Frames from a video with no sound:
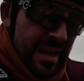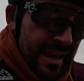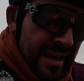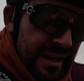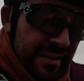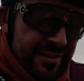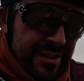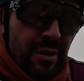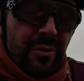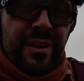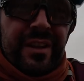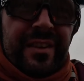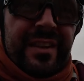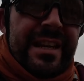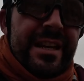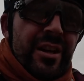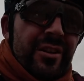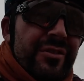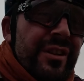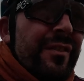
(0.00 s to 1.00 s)
I've still got
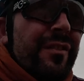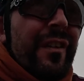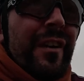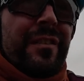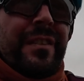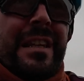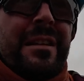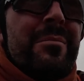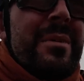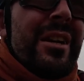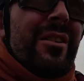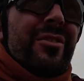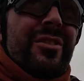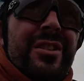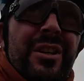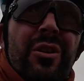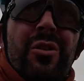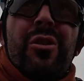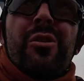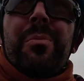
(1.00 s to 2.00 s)
315 metres
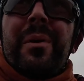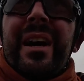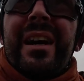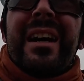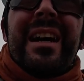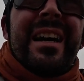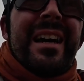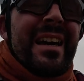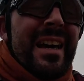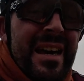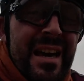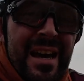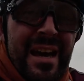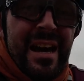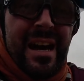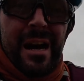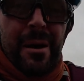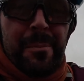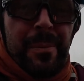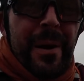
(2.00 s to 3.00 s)
to go, but
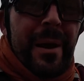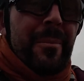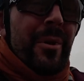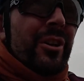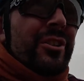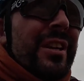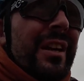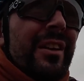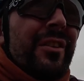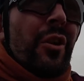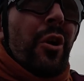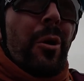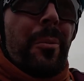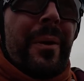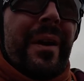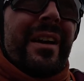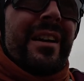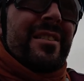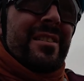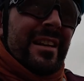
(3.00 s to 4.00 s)
I'm pretty much at the top of
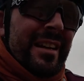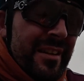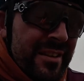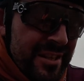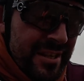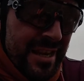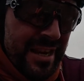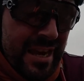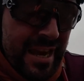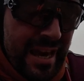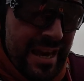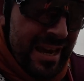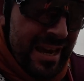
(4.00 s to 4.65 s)
it because I can see